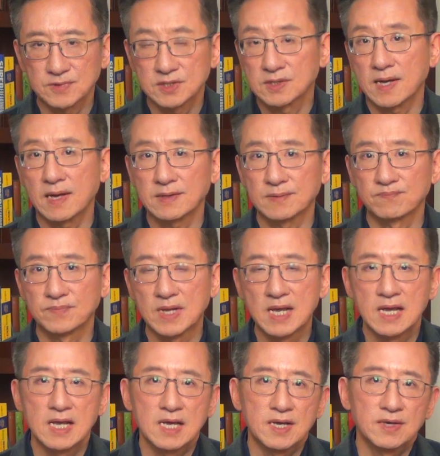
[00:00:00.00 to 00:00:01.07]
Together,
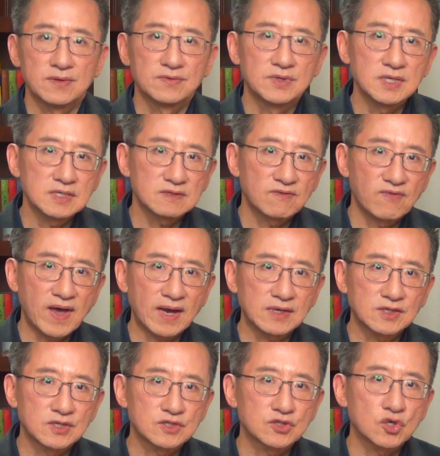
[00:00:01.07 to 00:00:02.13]
these
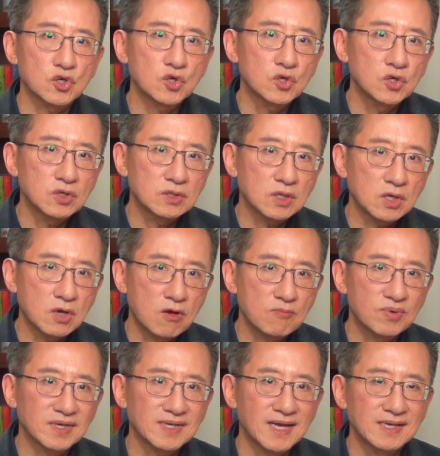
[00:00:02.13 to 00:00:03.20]
factors could
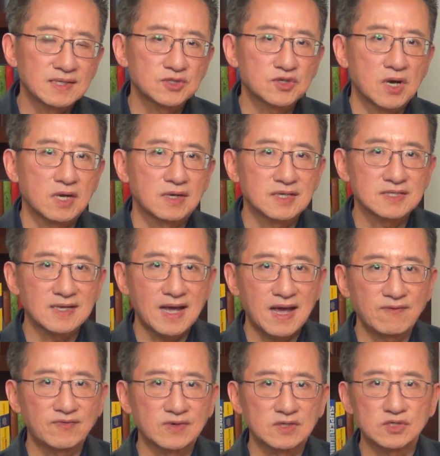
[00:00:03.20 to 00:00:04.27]
complicate China's
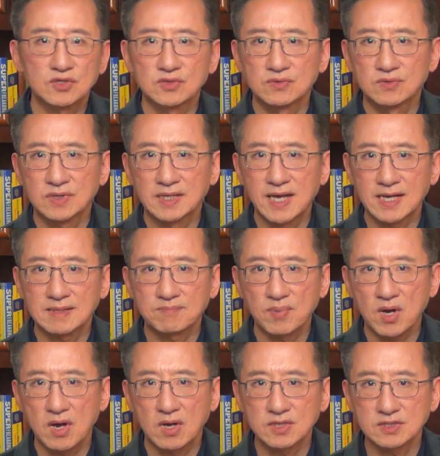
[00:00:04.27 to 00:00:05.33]
effort to get
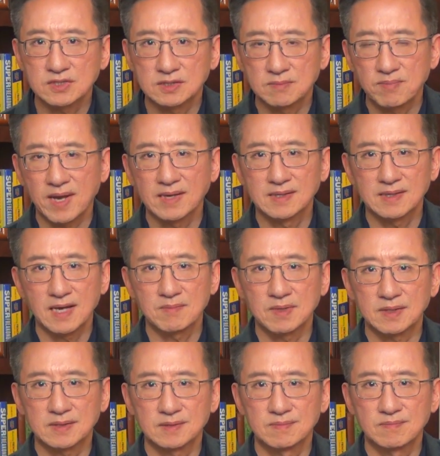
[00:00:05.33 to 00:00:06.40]
past the
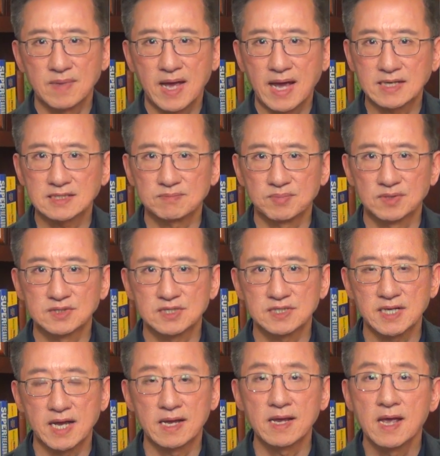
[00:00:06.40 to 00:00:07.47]
pandemic. Experts
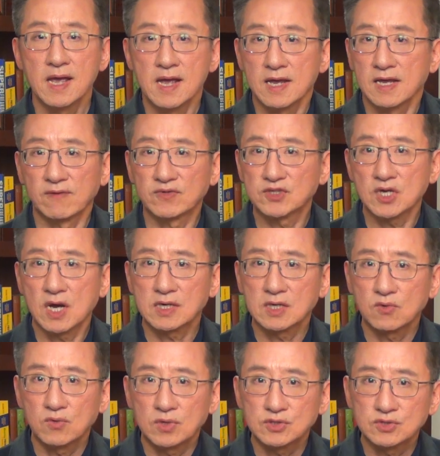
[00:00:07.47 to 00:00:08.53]
say if
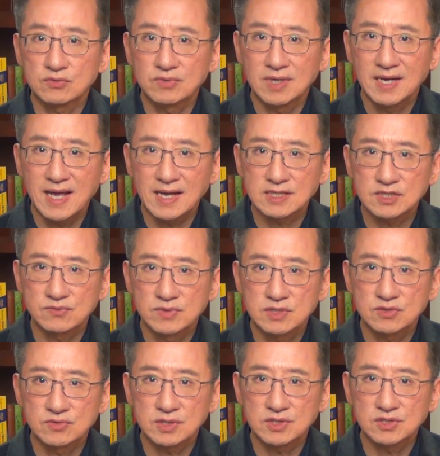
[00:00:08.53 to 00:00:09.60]
China were to relax
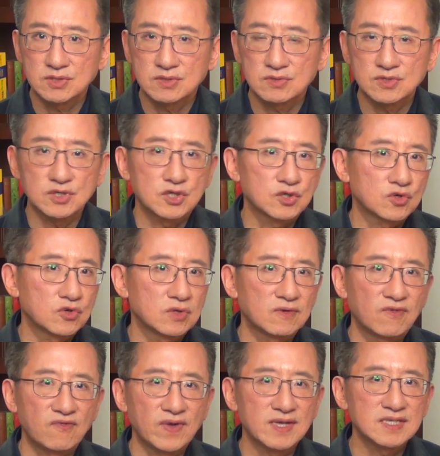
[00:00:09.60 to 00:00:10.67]
restrictions, it
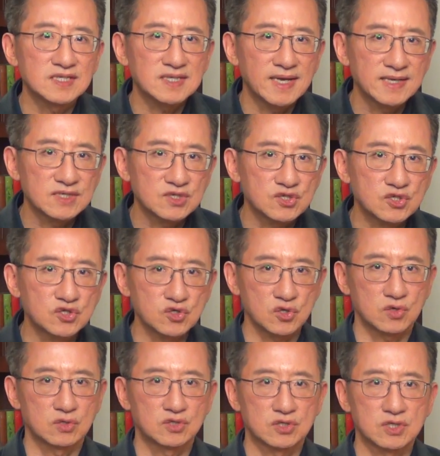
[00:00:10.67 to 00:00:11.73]
could face a
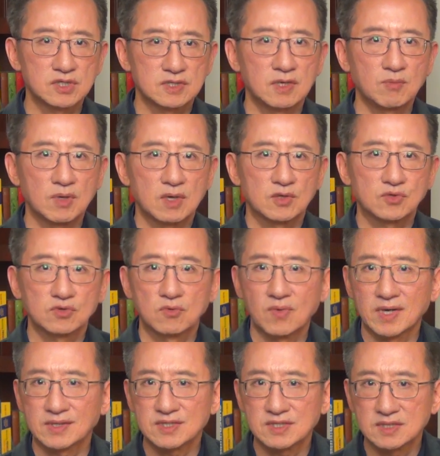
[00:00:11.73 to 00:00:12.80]
surge similar to
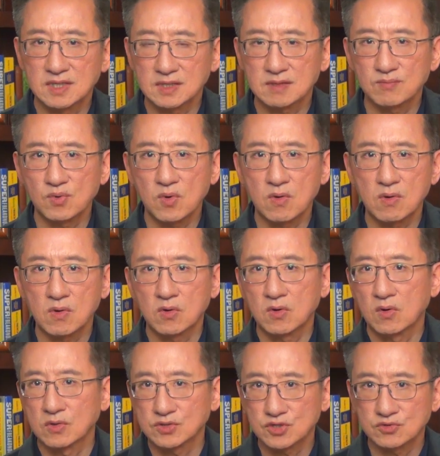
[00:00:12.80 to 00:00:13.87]
what Singapore
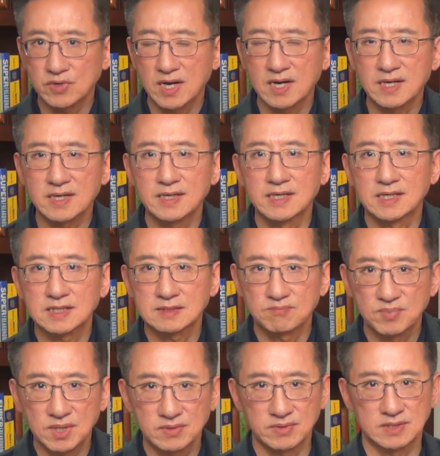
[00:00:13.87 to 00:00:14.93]
or Australia
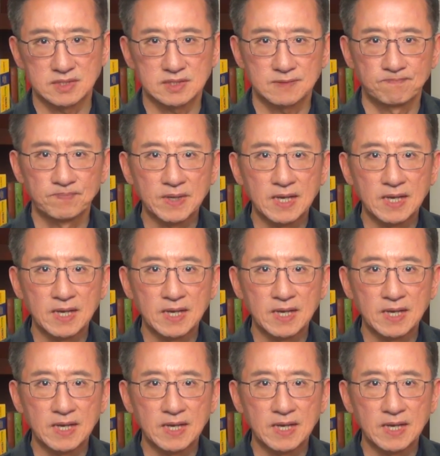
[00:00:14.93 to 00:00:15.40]
experienced,